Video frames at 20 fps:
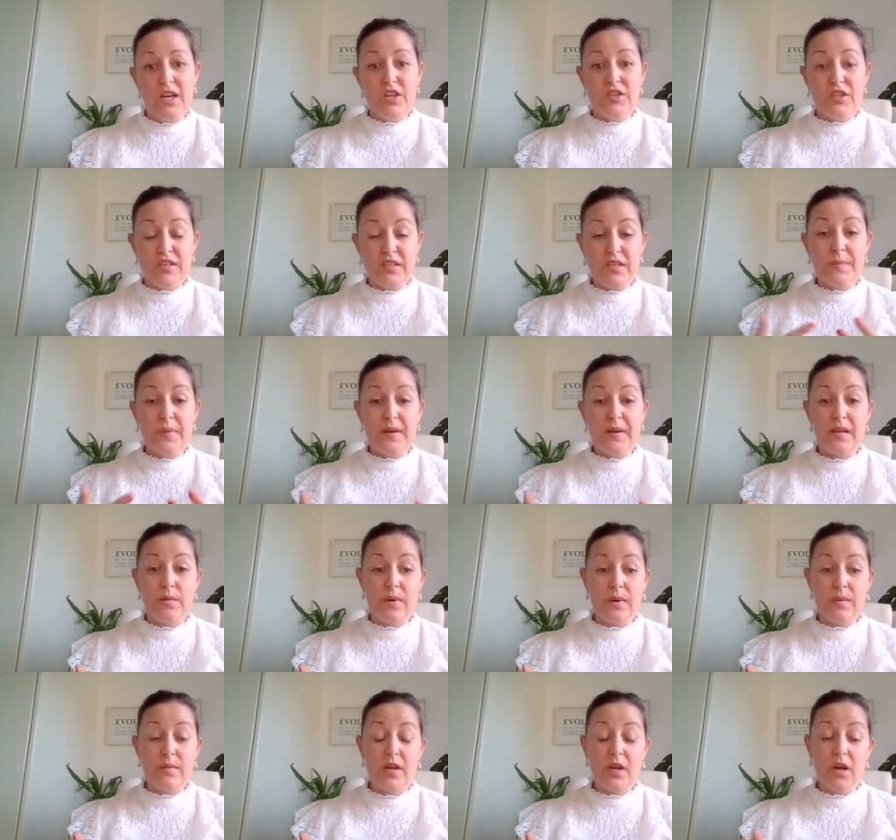So typically
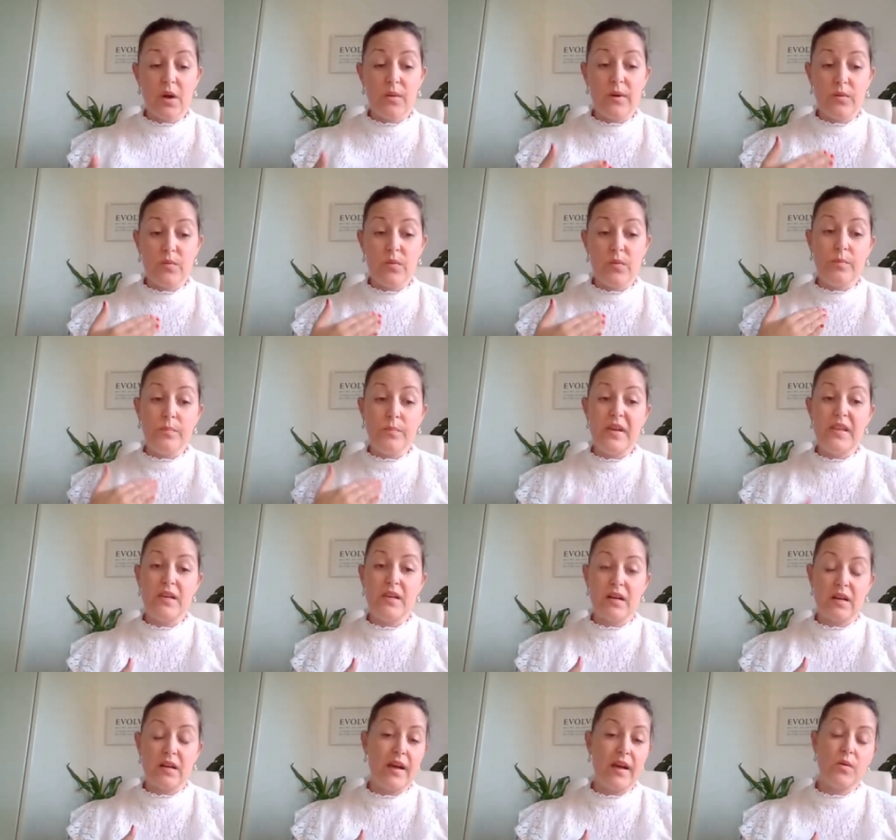when we go in, we'll meet
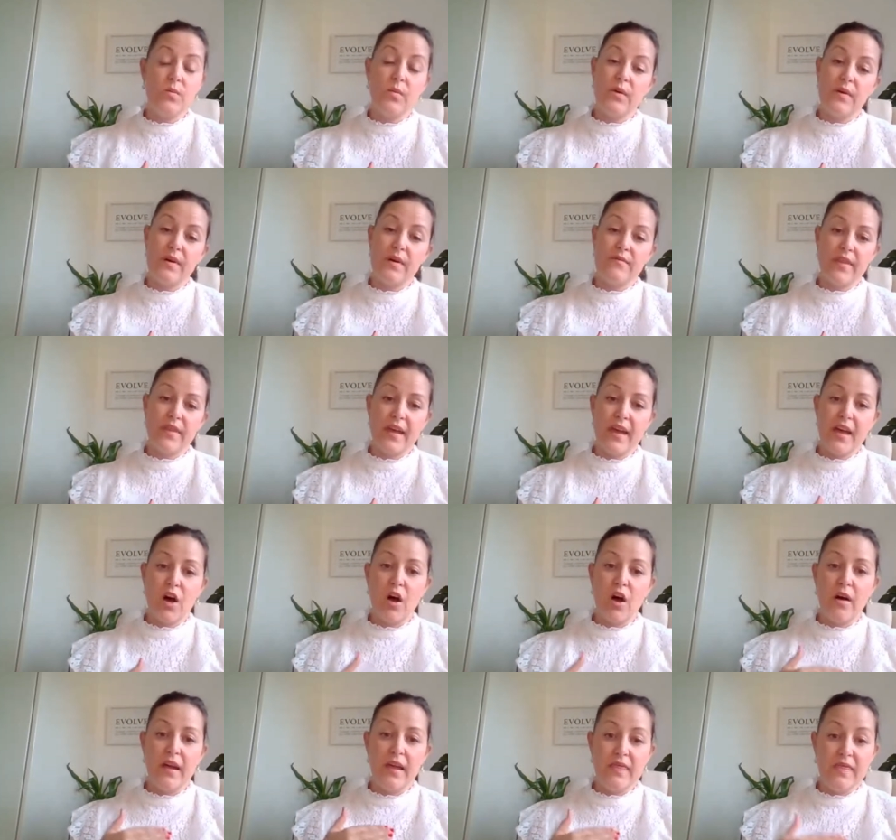the client wherever they
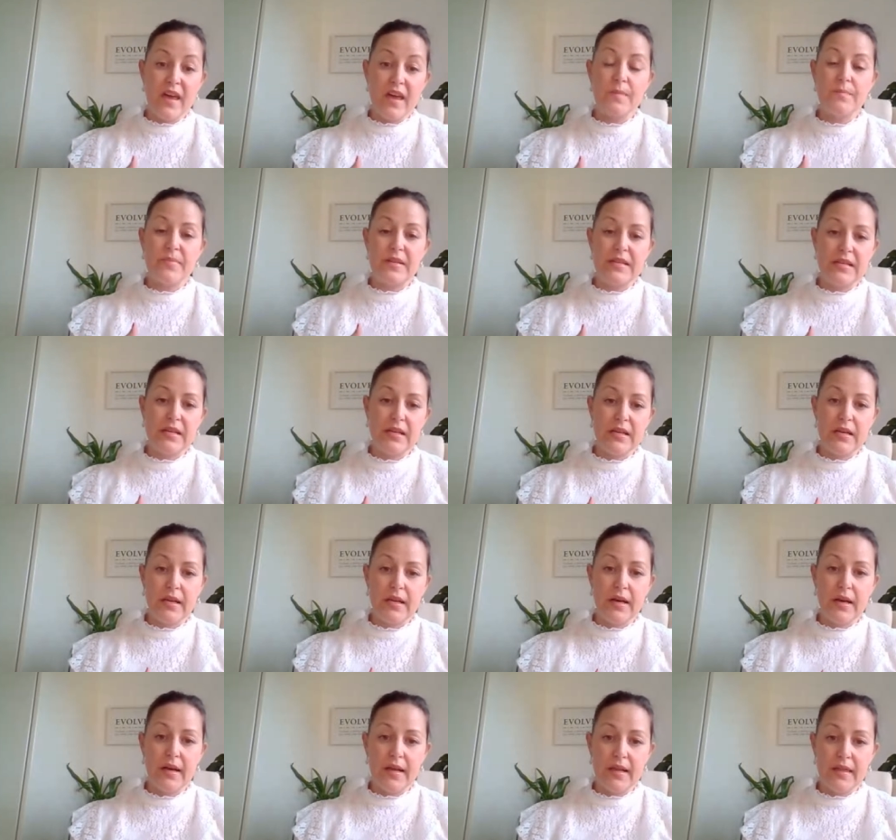are in that
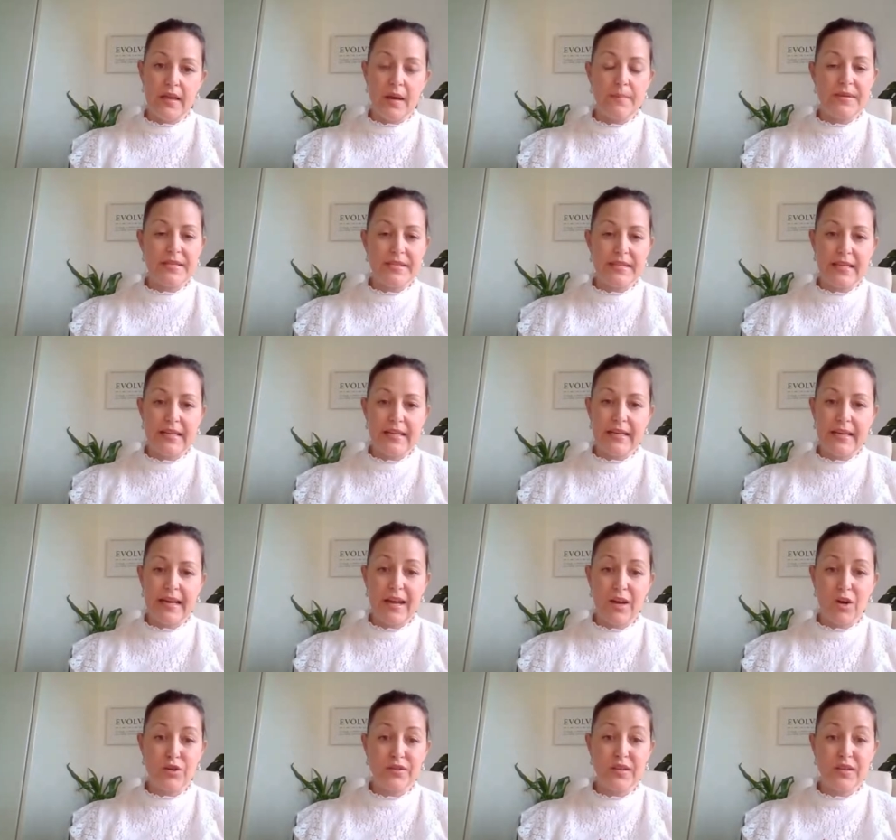particular in that particular
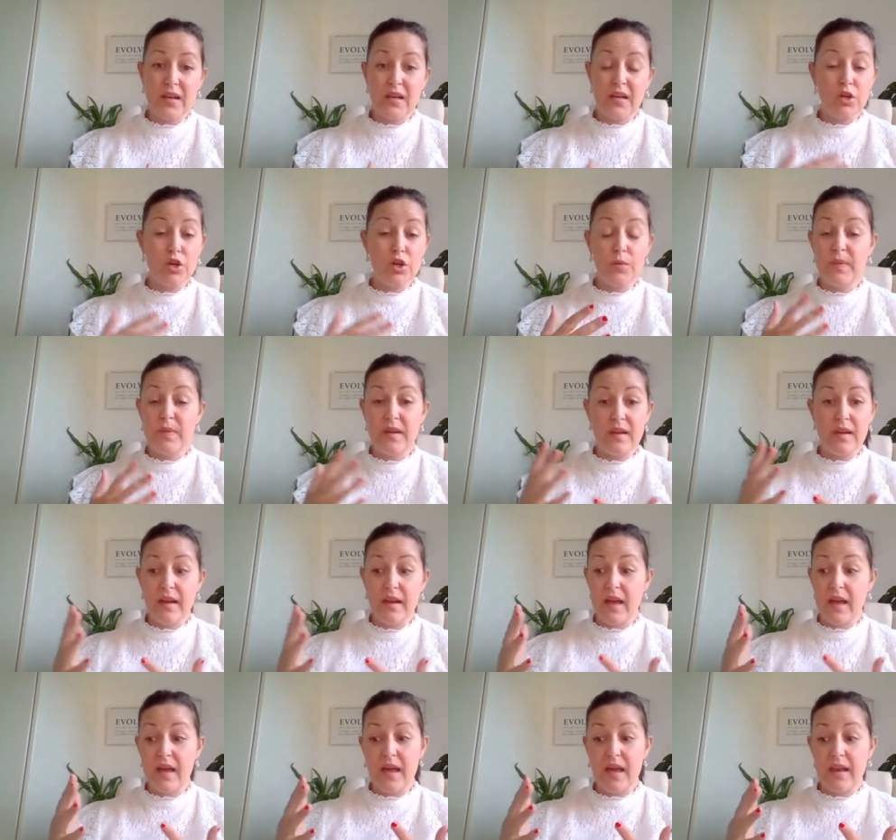chaos. And it could be
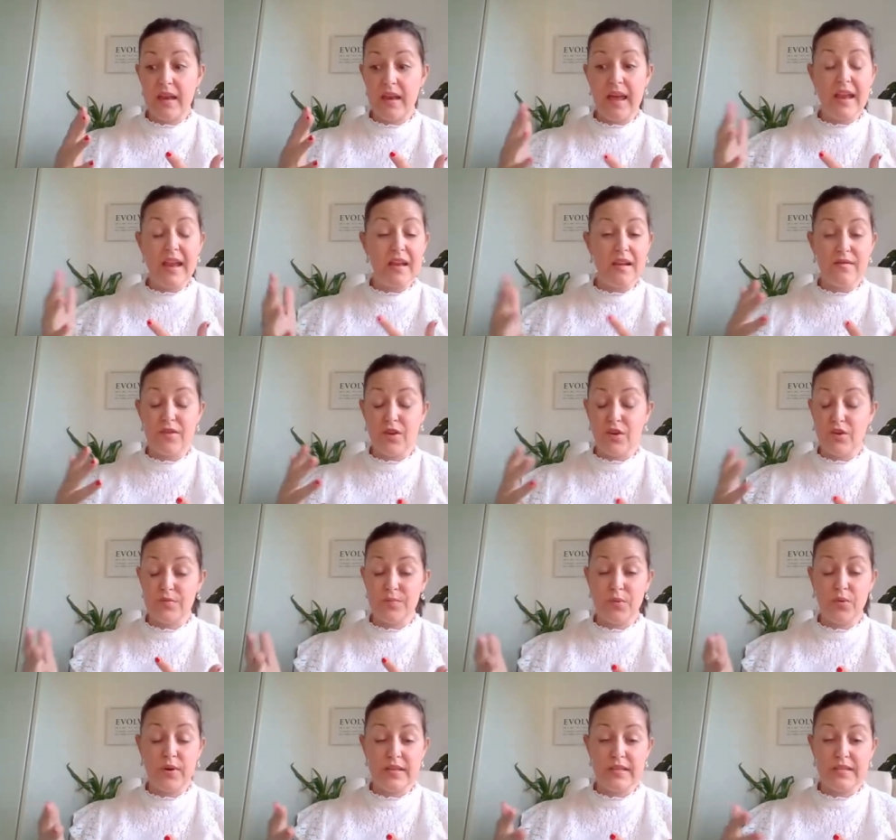in, in any of those
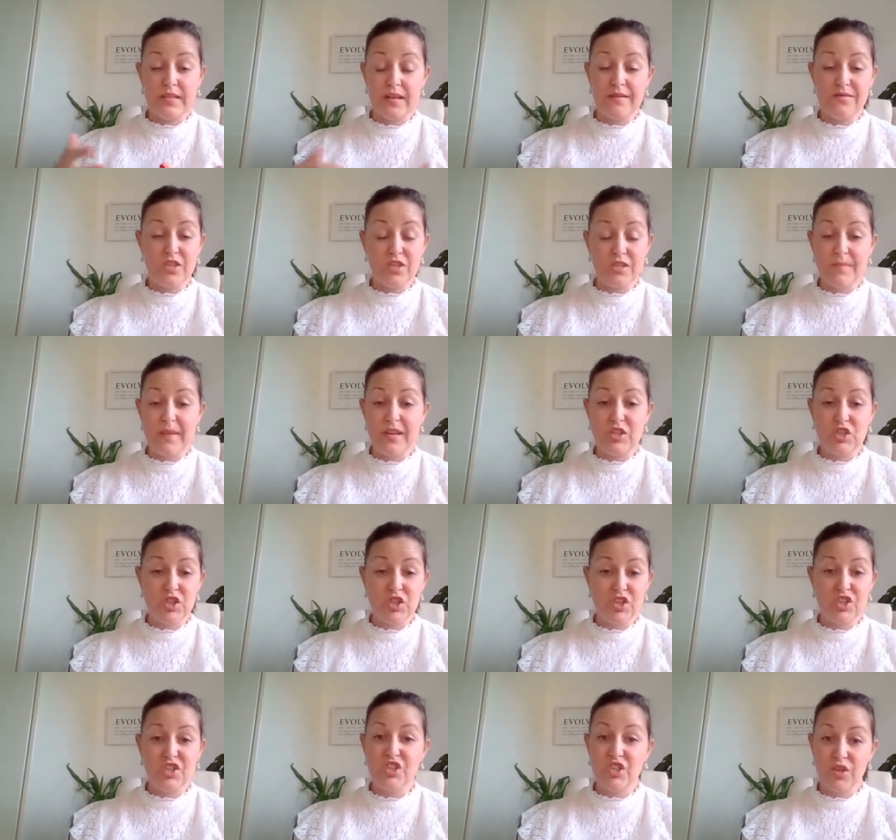points that I've just
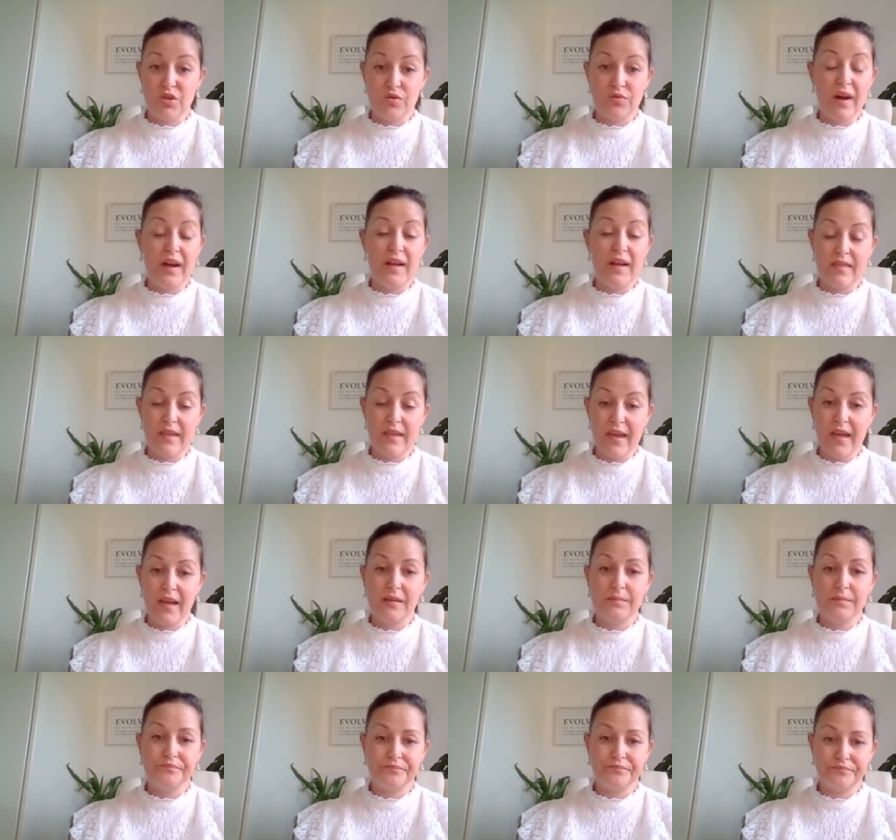mentioned to you right
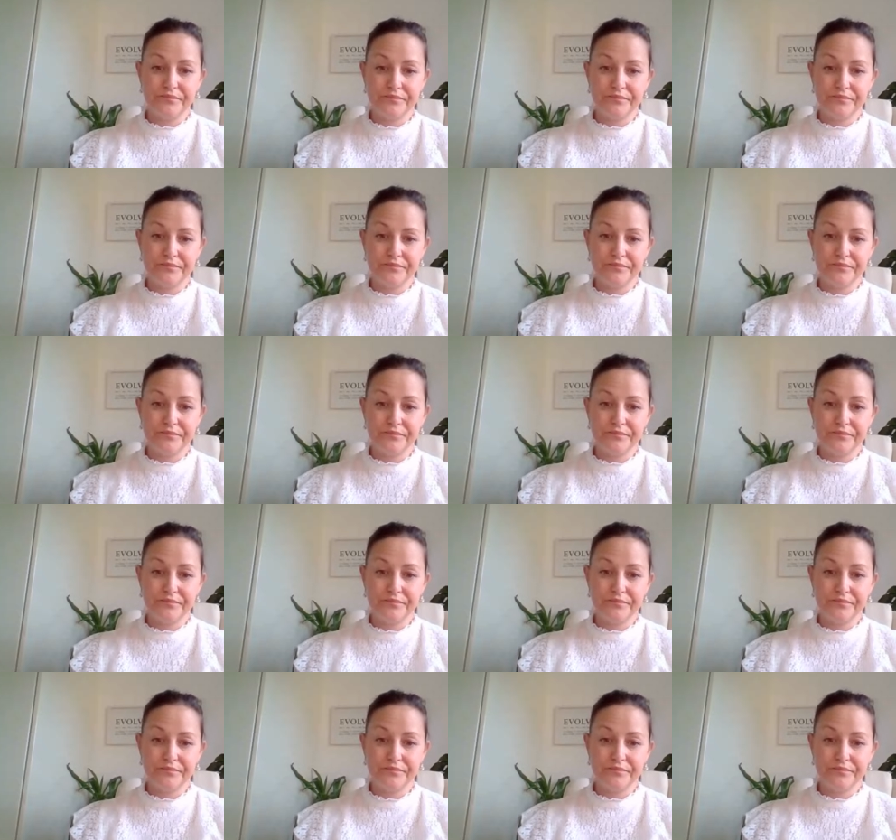there.